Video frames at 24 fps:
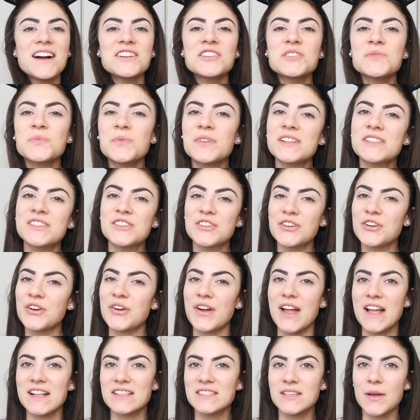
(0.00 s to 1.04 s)
I just wanted to
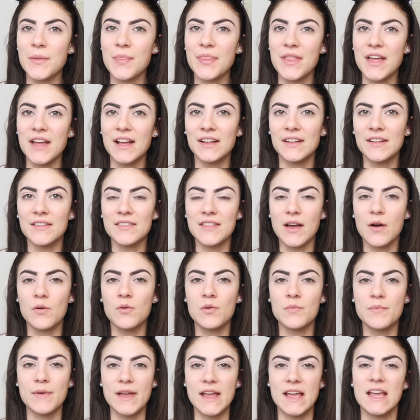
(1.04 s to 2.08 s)
create something that
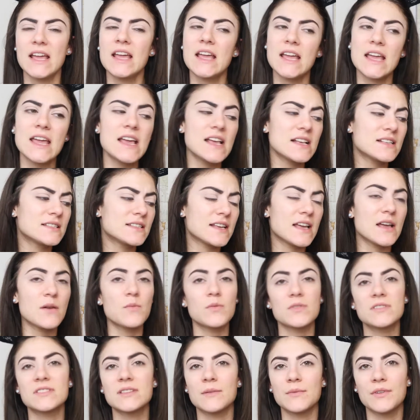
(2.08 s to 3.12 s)
would be easy
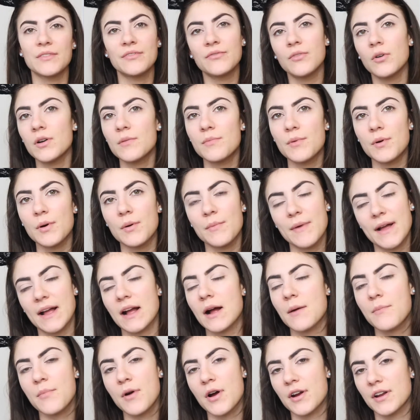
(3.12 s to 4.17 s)
with some affordable
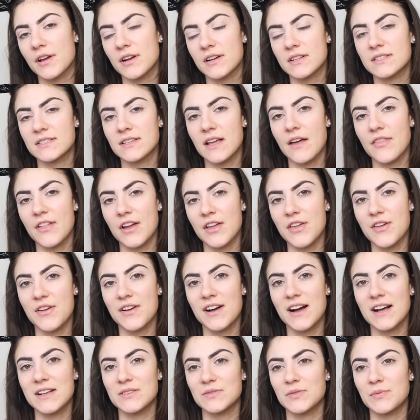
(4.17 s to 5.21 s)
makeup products that you
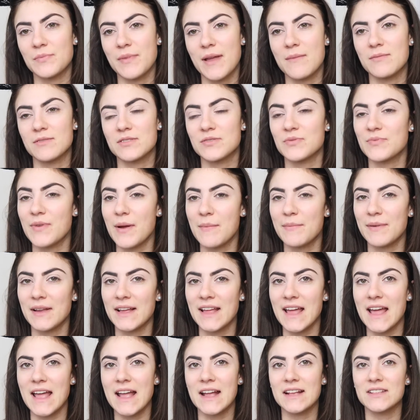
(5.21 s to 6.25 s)
guys would be able to
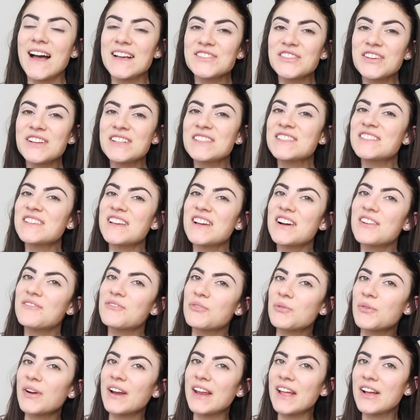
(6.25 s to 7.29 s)
replicate. As you can see, I've
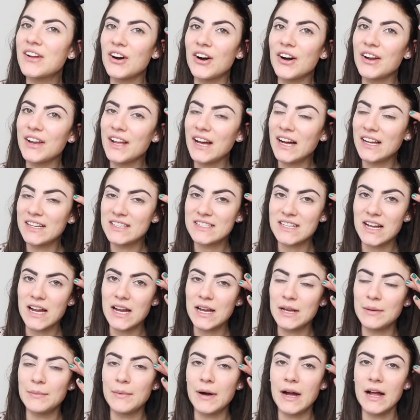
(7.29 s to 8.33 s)
already gone and
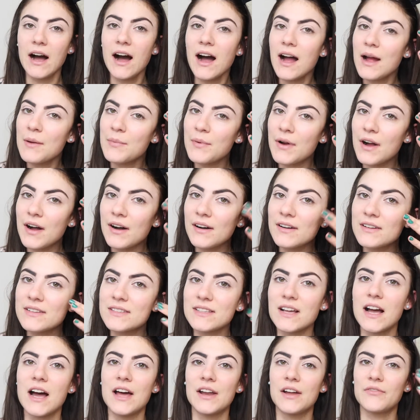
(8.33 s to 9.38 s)
done my eyebrows,
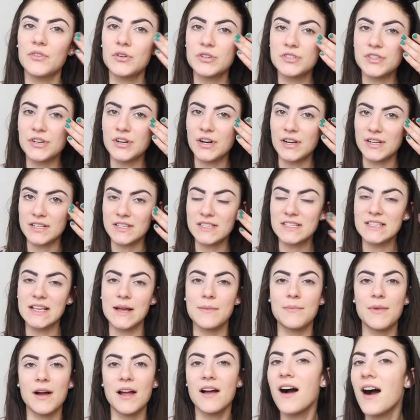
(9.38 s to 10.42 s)
and I've also gone and
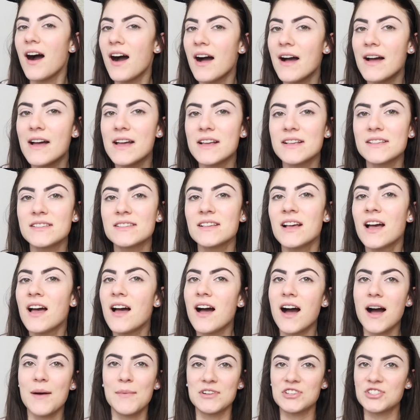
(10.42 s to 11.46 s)
set my eyes.
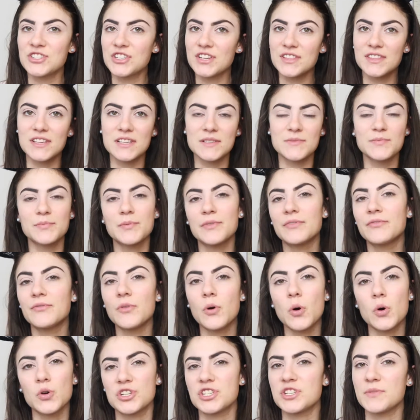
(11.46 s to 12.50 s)
I just did this
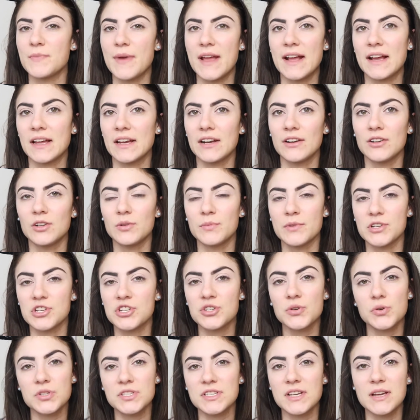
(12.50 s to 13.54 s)
before just to make it a little bit
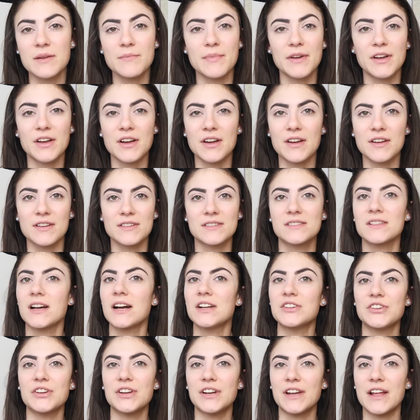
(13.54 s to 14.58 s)
shorter because
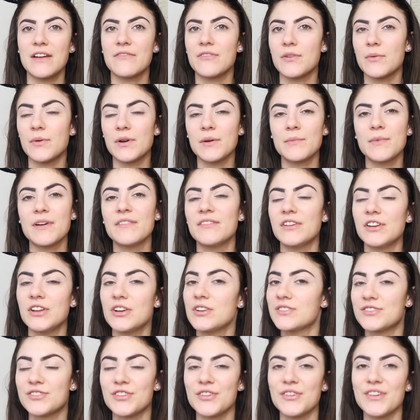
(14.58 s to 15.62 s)
I do it in every one of my
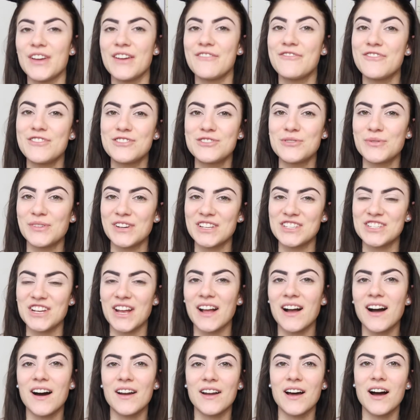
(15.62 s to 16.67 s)
videos. So if you do want to
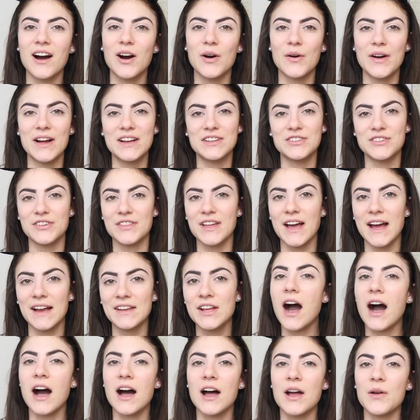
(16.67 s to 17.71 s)
check out how I do
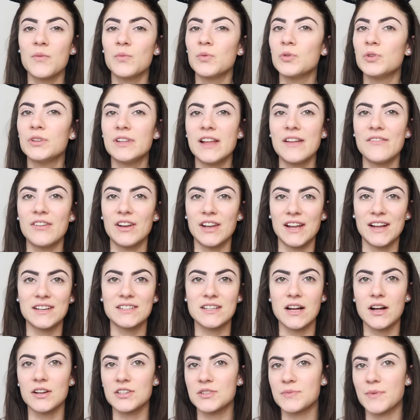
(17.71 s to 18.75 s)
that, I will leave a link
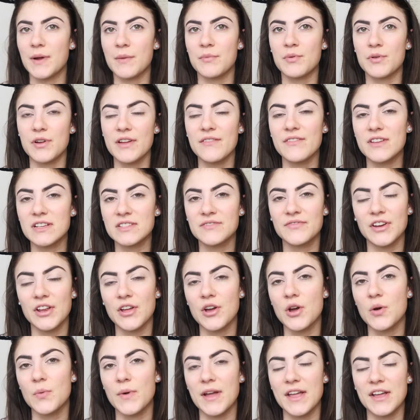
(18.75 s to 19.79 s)
down to my previous
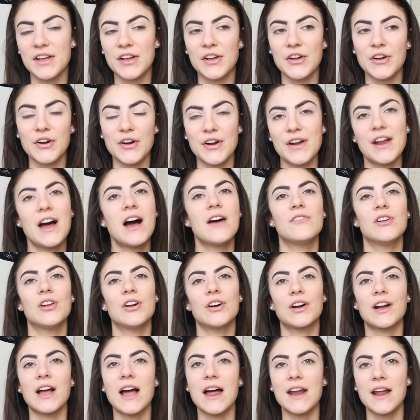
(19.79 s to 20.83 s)
video where you can go and have a
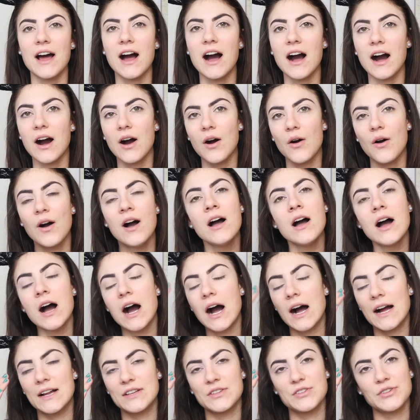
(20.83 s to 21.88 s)
look at how
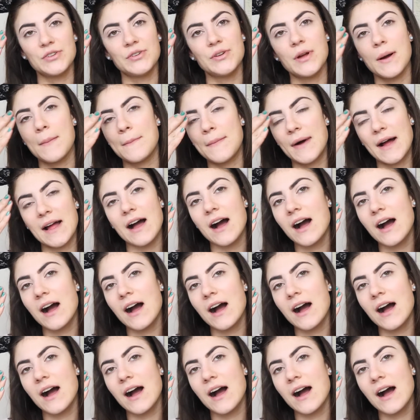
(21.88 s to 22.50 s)
I do my